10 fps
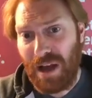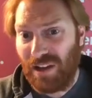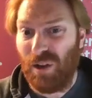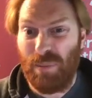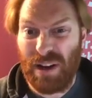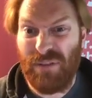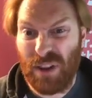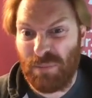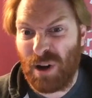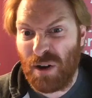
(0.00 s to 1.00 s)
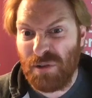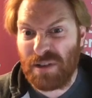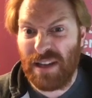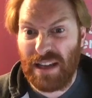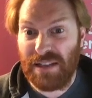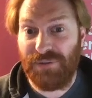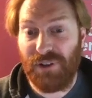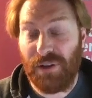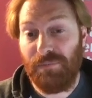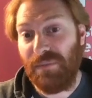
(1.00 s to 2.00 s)
a lot better for the pros than it is
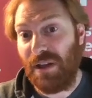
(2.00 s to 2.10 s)
for